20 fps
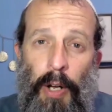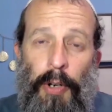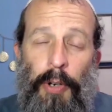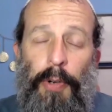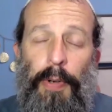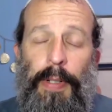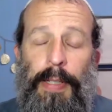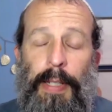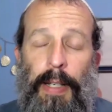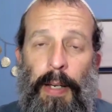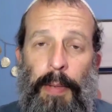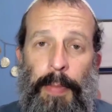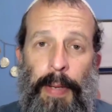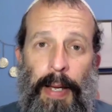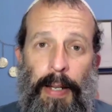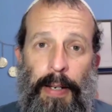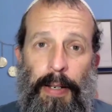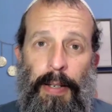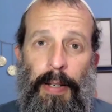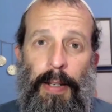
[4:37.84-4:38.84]
under his
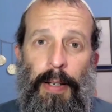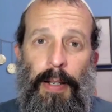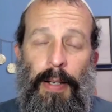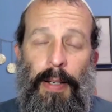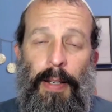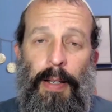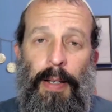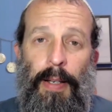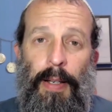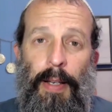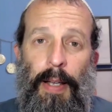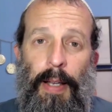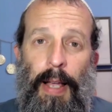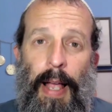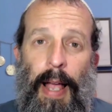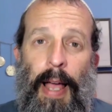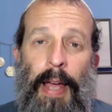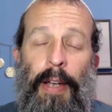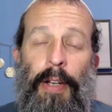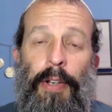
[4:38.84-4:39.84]
command.
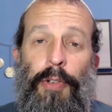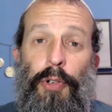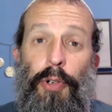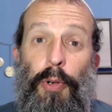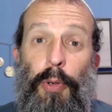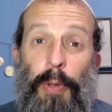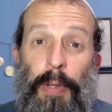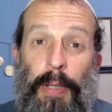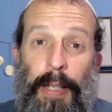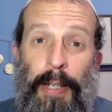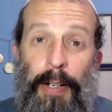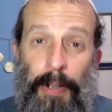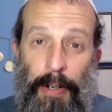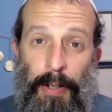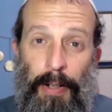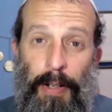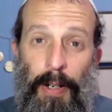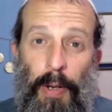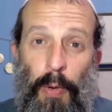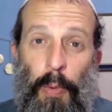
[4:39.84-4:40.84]
And a true
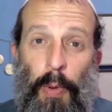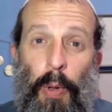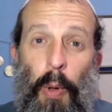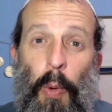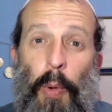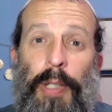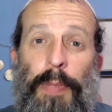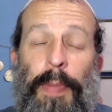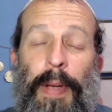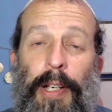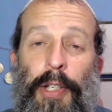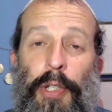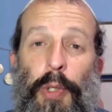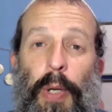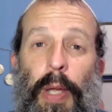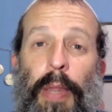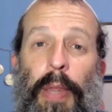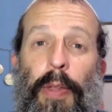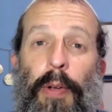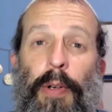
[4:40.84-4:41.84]
leader will always make
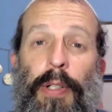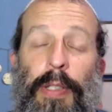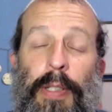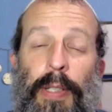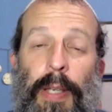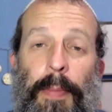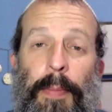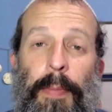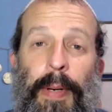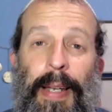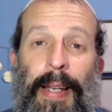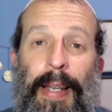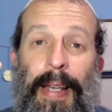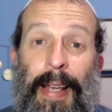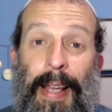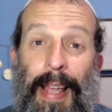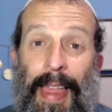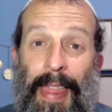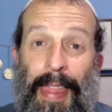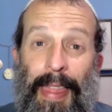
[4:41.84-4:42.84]
sure that there's
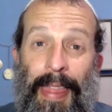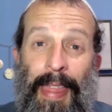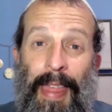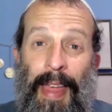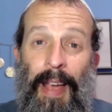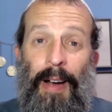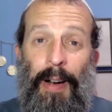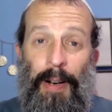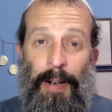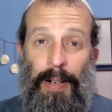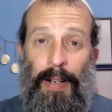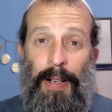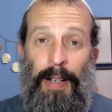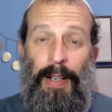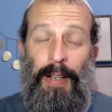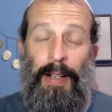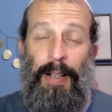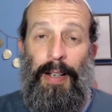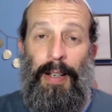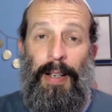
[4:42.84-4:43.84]
somebody there
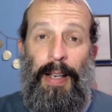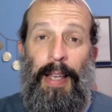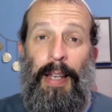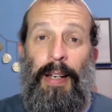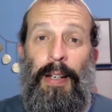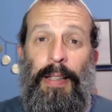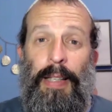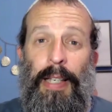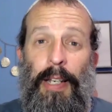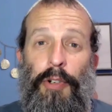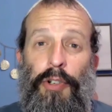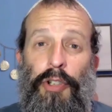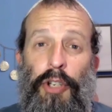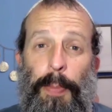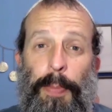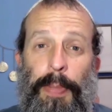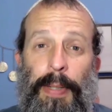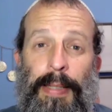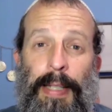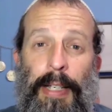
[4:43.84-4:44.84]
in a
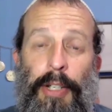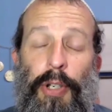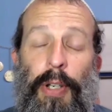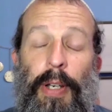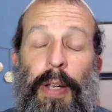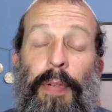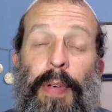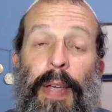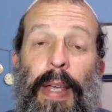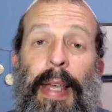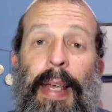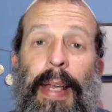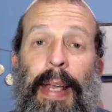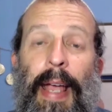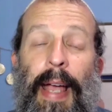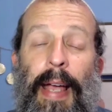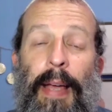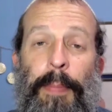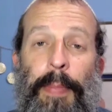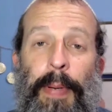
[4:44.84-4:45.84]
leadership position if he
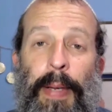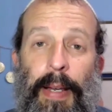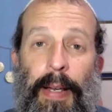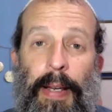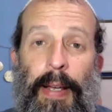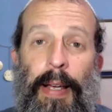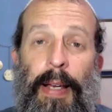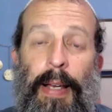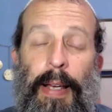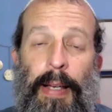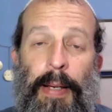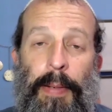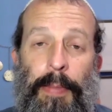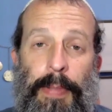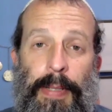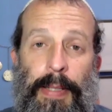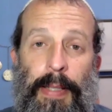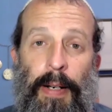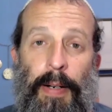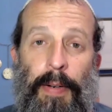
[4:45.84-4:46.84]
can't be
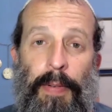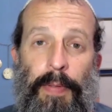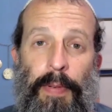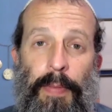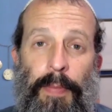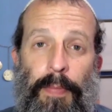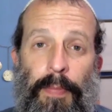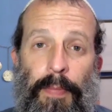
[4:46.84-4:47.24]
himself.